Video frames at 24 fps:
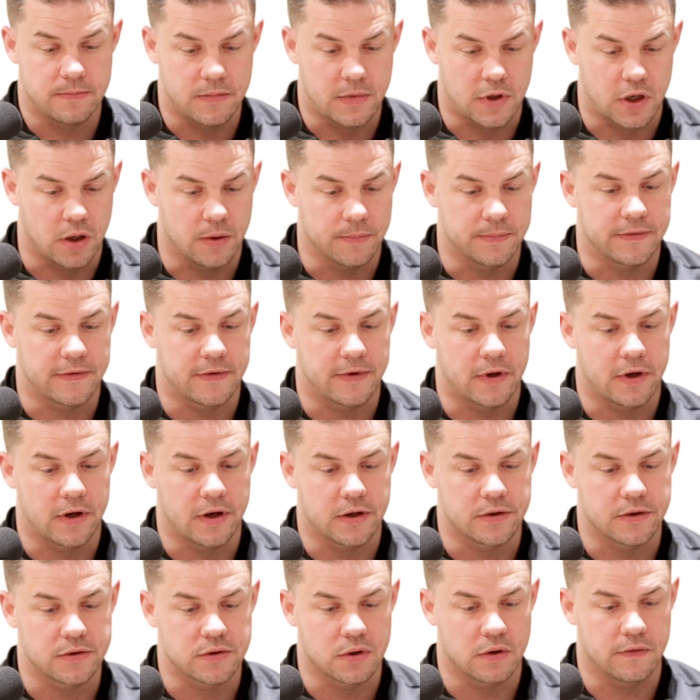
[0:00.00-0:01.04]
helped
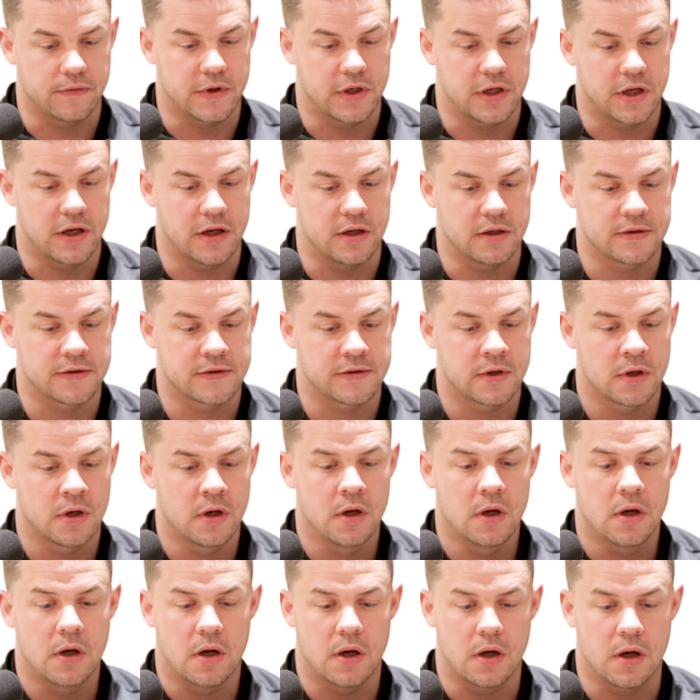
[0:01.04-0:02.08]
TropheCase
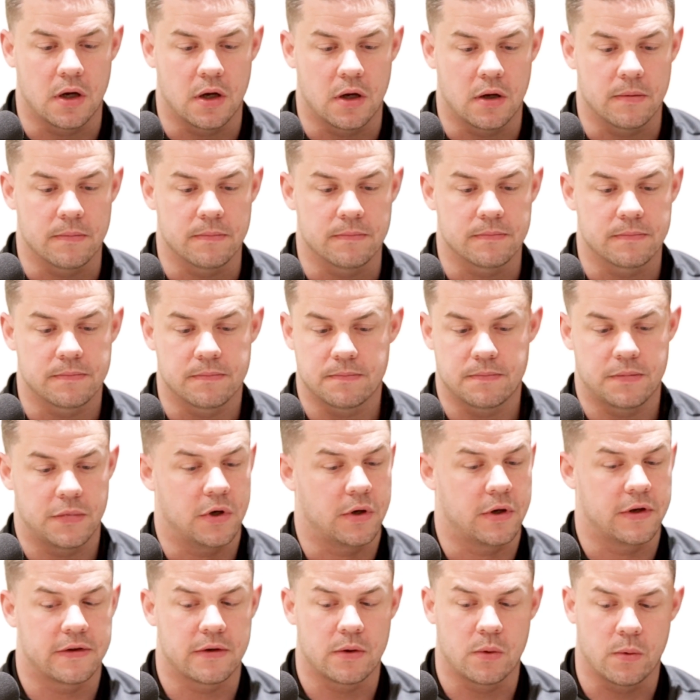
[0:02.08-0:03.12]

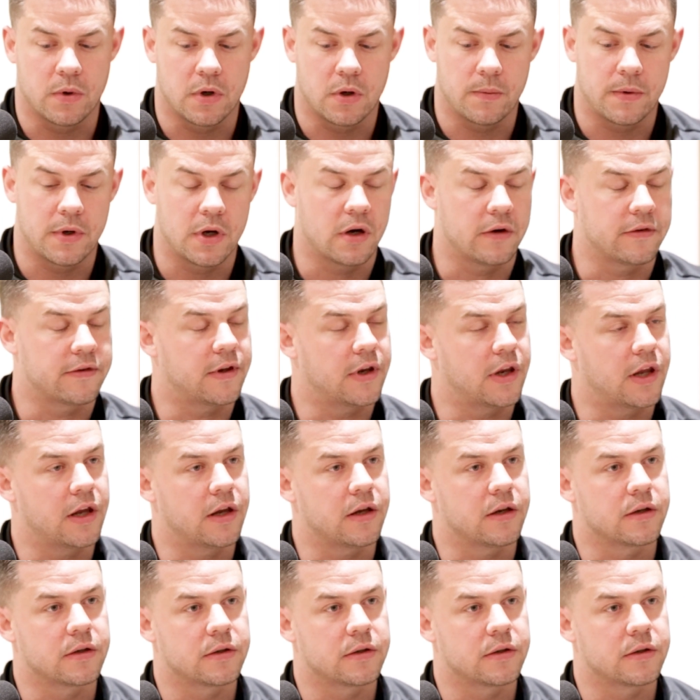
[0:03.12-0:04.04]
get to where we are today.